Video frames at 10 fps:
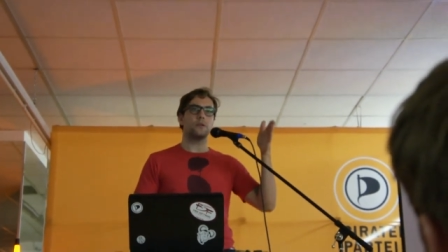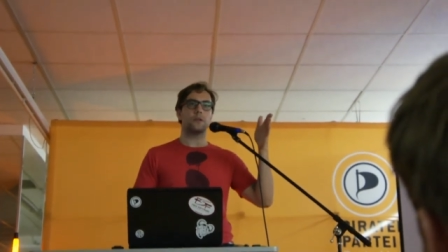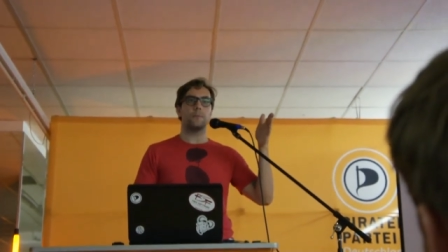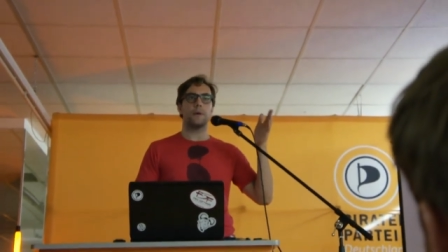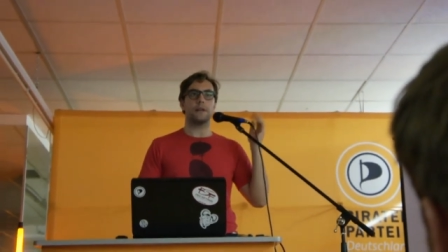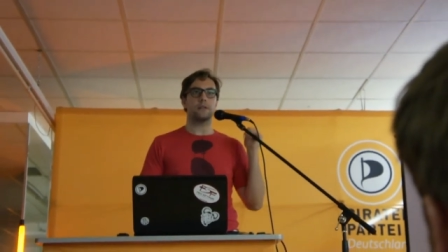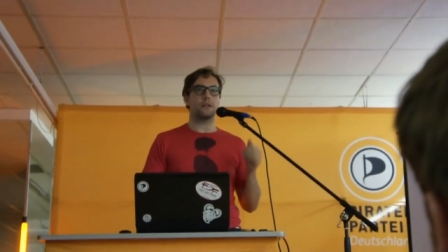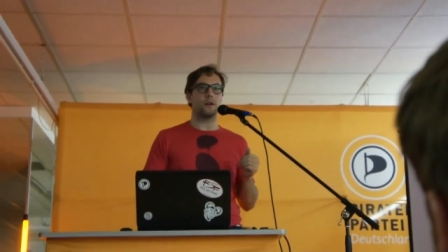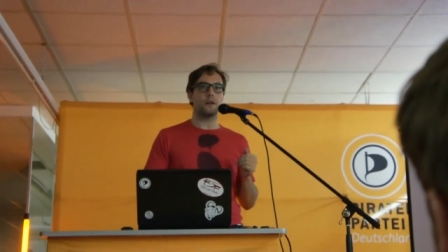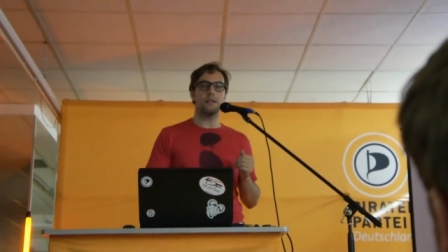compiles
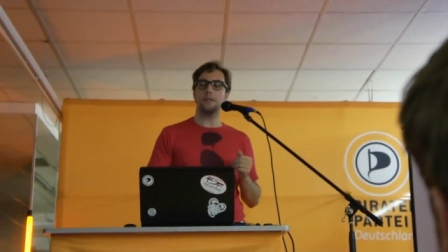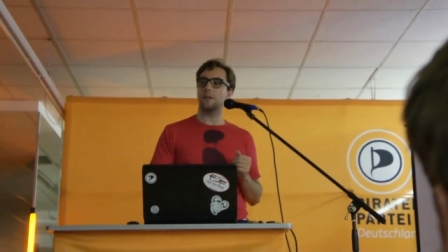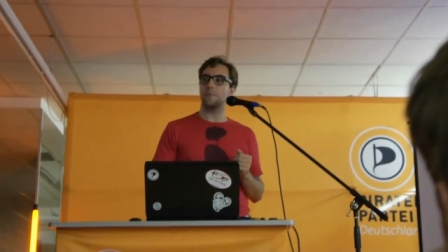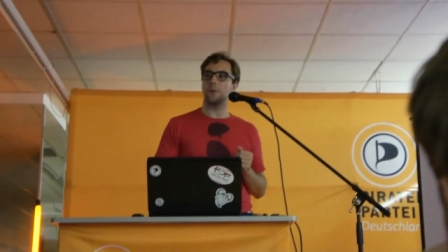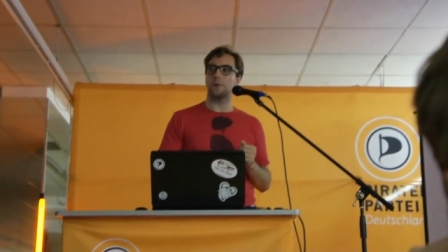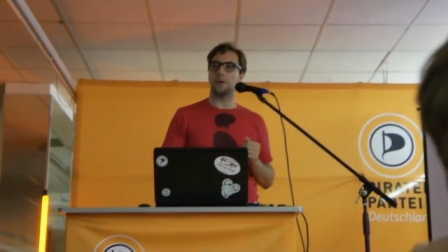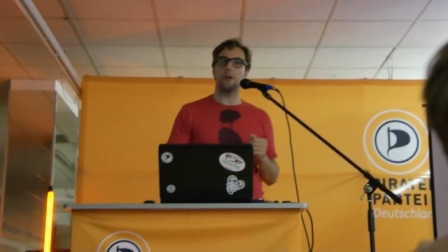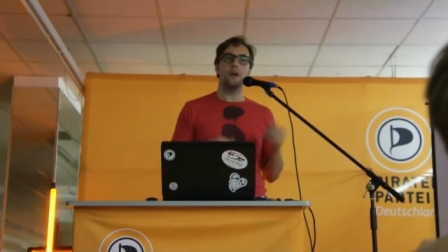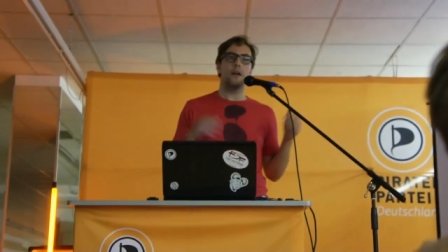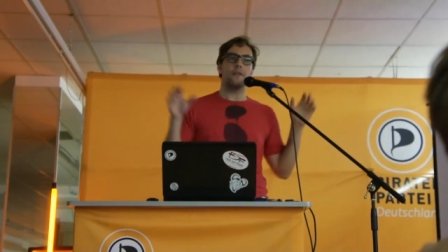it on his computer,
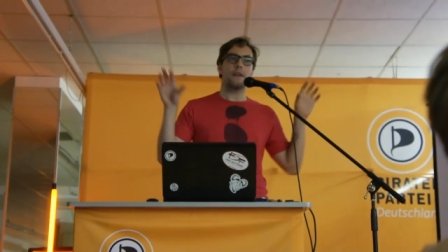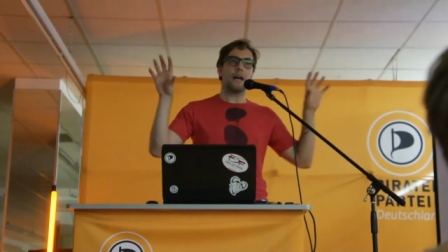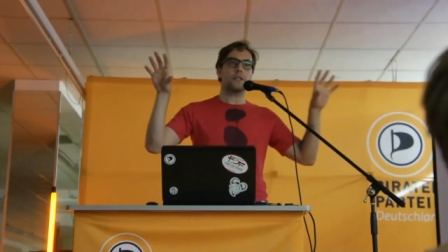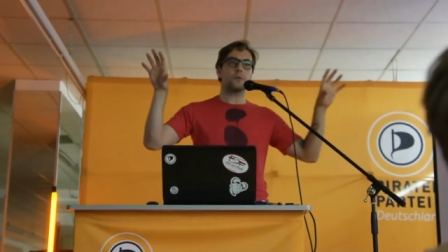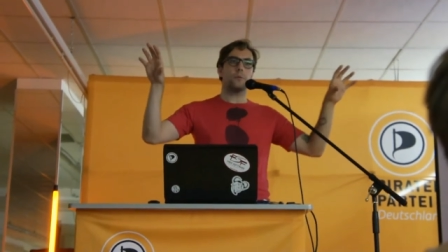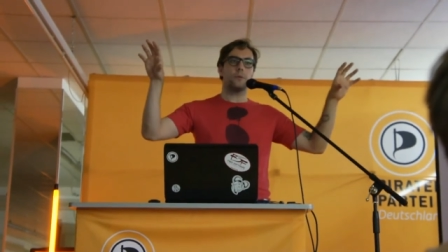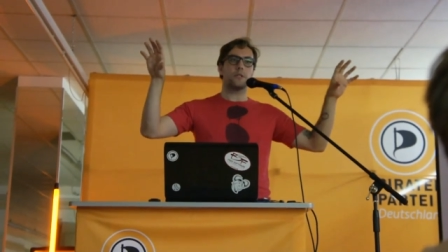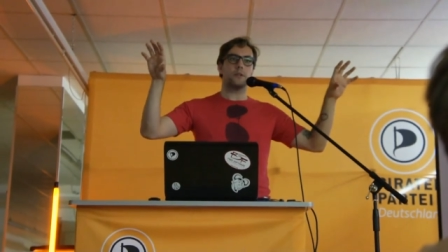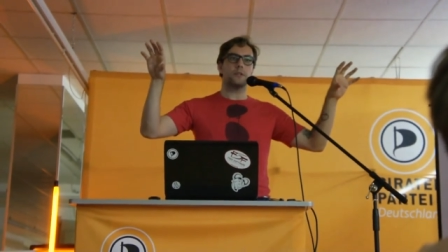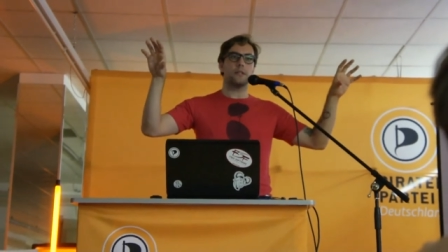the actual
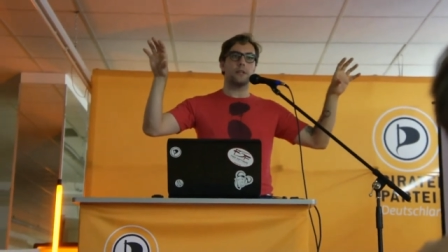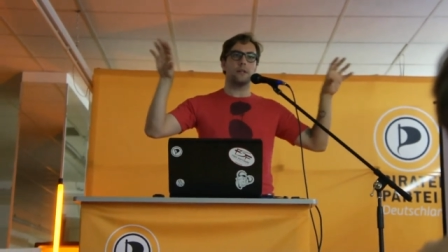resulting